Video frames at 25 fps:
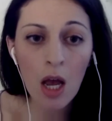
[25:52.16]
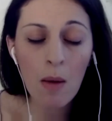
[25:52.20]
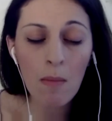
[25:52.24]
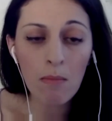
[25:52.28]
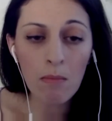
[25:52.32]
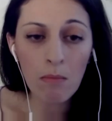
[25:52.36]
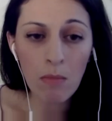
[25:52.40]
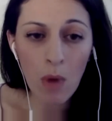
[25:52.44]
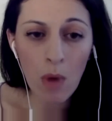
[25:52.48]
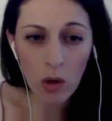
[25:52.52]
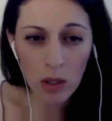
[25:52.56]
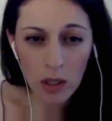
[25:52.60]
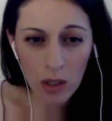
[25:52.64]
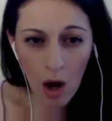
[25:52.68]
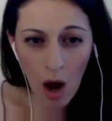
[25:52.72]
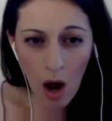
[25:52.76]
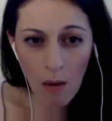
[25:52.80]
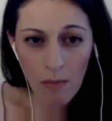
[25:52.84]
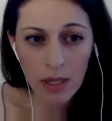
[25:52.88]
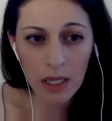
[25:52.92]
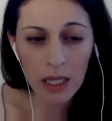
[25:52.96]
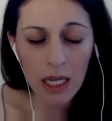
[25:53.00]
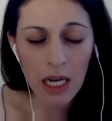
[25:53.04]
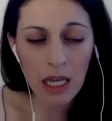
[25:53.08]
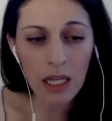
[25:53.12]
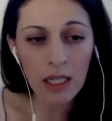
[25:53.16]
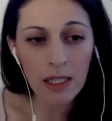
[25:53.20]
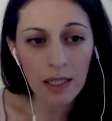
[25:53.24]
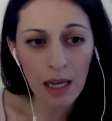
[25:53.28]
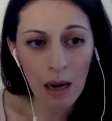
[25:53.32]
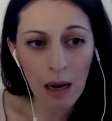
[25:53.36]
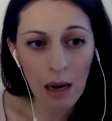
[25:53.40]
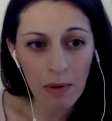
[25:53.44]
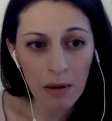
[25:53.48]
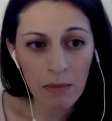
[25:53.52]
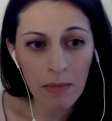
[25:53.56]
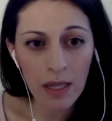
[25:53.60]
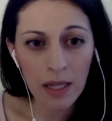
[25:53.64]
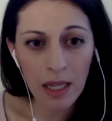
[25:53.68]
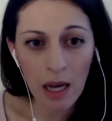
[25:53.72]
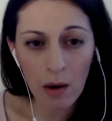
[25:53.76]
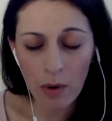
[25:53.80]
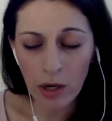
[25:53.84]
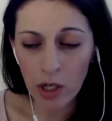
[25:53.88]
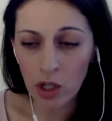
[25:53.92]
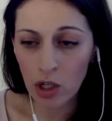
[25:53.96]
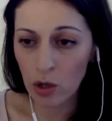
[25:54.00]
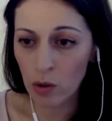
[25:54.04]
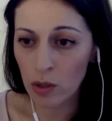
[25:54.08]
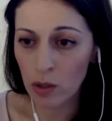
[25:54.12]
Most commonly, the supplement that we
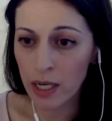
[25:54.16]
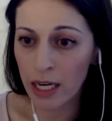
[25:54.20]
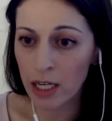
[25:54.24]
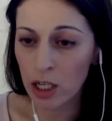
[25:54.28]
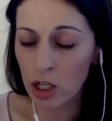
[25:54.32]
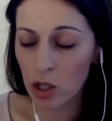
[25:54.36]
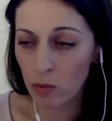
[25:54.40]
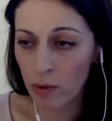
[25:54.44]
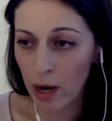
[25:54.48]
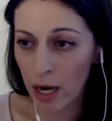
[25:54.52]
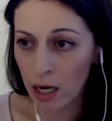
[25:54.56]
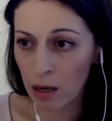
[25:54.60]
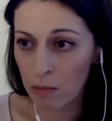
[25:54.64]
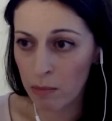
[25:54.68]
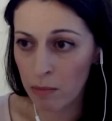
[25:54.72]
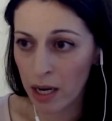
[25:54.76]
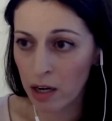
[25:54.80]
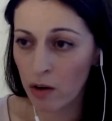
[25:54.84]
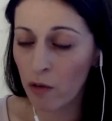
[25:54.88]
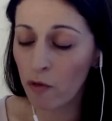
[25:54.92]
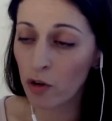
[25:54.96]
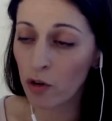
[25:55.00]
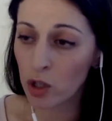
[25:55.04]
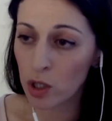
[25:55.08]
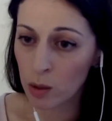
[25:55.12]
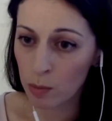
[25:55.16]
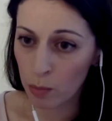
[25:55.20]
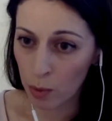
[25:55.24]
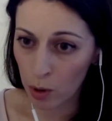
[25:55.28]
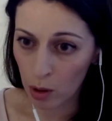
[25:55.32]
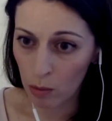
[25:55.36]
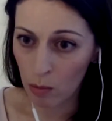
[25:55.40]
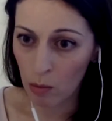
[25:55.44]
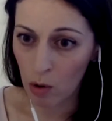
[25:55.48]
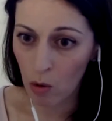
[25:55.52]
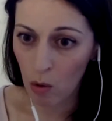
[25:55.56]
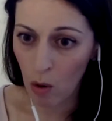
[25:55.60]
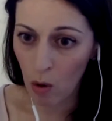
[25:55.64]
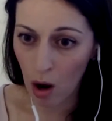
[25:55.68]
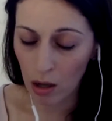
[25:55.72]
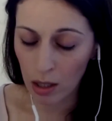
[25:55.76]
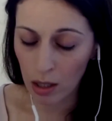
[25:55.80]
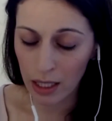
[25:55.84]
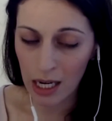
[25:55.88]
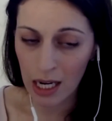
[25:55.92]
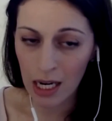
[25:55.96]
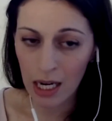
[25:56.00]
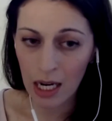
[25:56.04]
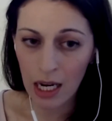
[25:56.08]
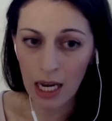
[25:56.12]
do tend to recommend for sperm
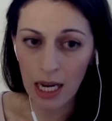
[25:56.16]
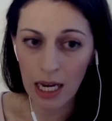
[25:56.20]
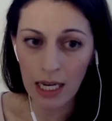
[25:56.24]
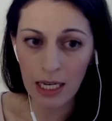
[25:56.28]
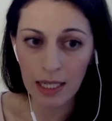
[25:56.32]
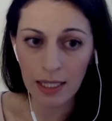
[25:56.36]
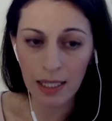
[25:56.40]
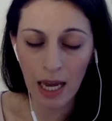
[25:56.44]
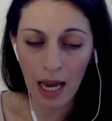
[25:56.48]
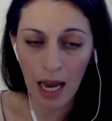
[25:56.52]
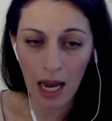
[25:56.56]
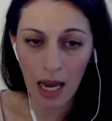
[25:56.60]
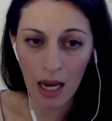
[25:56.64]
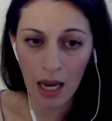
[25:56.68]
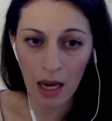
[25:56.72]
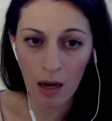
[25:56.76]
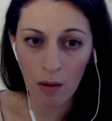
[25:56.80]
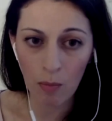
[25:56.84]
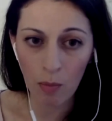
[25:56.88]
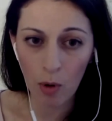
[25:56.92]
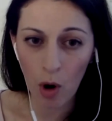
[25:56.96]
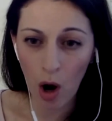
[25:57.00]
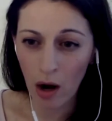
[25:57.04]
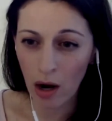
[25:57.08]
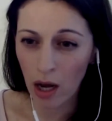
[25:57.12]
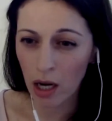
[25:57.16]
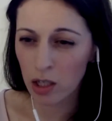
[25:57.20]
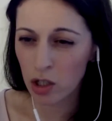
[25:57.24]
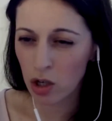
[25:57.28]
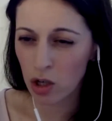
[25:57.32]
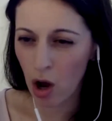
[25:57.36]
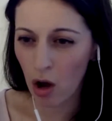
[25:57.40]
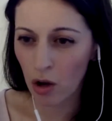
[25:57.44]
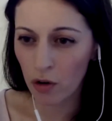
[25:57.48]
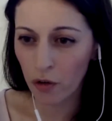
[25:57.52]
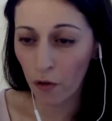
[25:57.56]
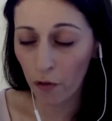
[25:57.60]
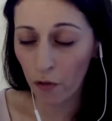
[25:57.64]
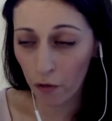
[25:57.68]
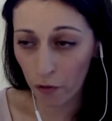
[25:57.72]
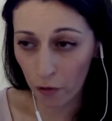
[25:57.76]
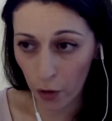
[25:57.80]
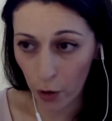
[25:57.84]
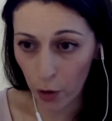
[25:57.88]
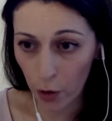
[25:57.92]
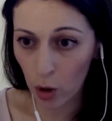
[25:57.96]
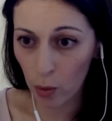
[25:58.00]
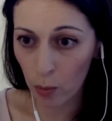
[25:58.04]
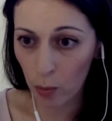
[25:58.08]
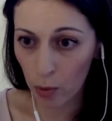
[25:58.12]
quality is a product called
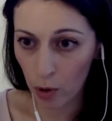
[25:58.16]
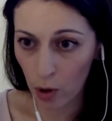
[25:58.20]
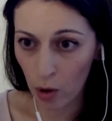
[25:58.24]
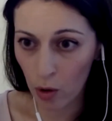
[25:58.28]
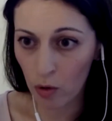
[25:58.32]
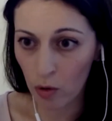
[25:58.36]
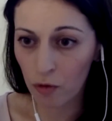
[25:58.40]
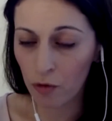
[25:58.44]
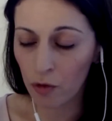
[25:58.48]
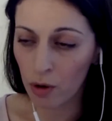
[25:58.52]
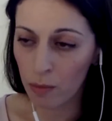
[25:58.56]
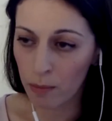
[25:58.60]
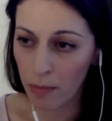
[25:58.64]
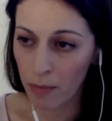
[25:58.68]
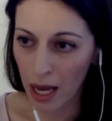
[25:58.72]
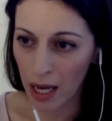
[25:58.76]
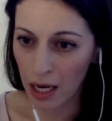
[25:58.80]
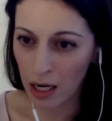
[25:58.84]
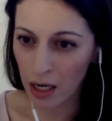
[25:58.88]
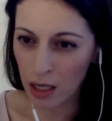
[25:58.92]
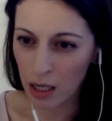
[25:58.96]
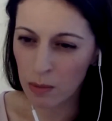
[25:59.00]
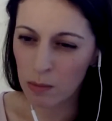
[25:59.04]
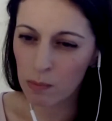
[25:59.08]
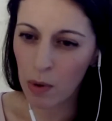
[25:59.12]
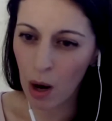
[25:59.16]
Fertile Pro for men,